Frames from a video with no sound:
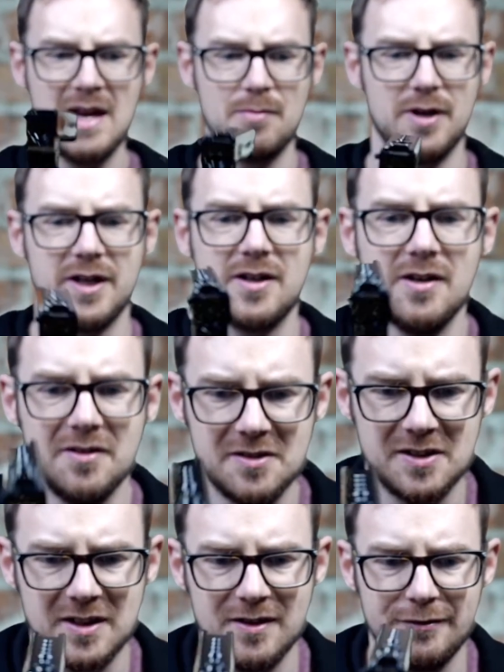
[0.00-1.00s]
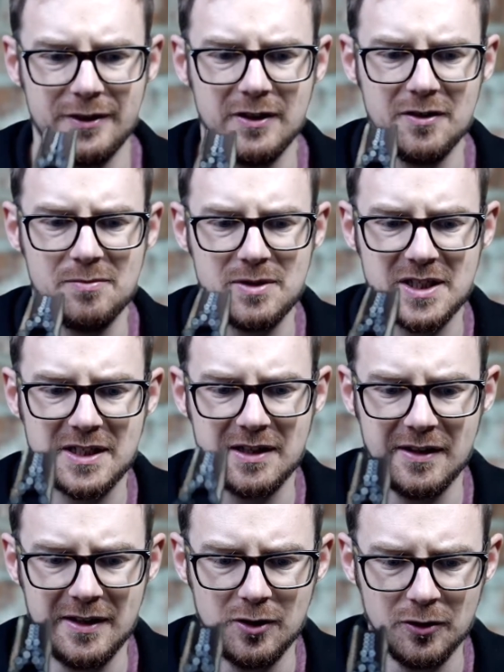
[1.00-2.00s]
but I can't say it feels
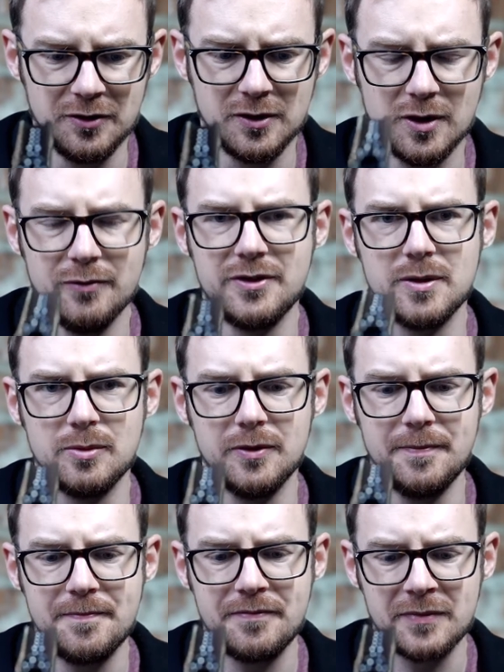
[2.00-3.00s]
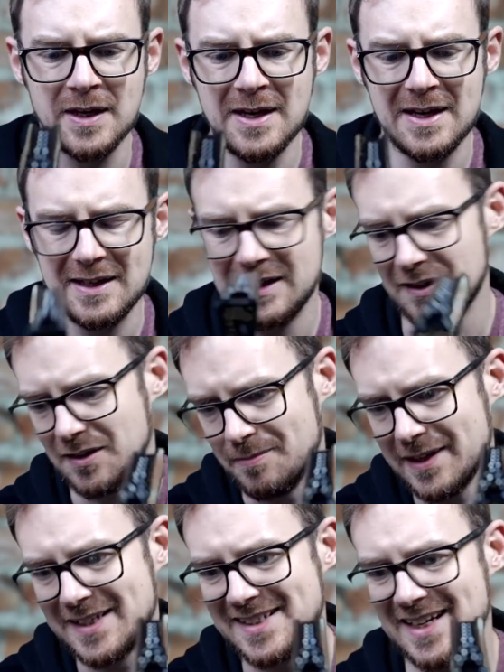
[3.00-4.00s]
particularly uncomfortable. Now the
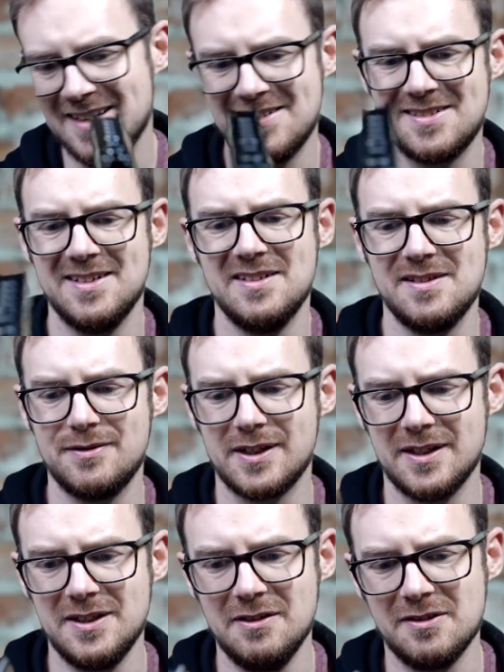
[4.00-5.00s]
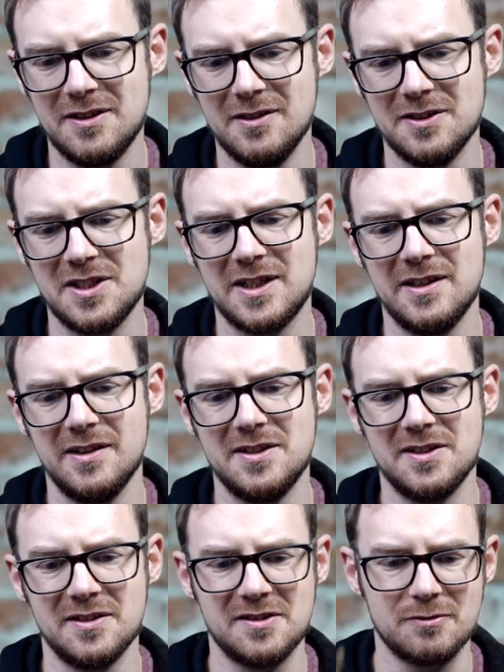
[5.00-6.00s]
big test is if I can use the
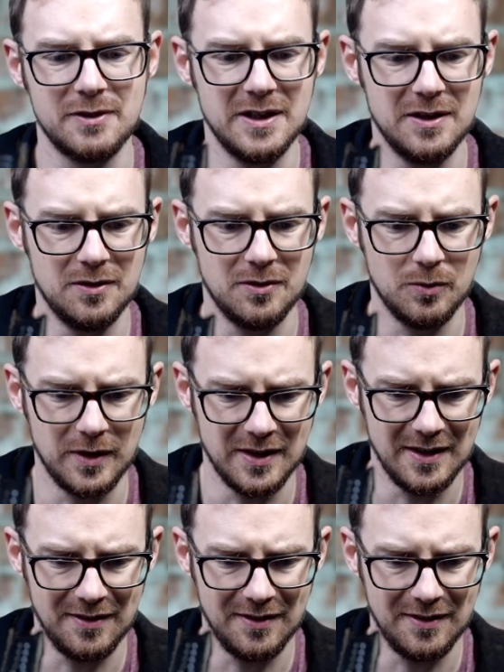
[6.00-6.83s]
articulating screen with it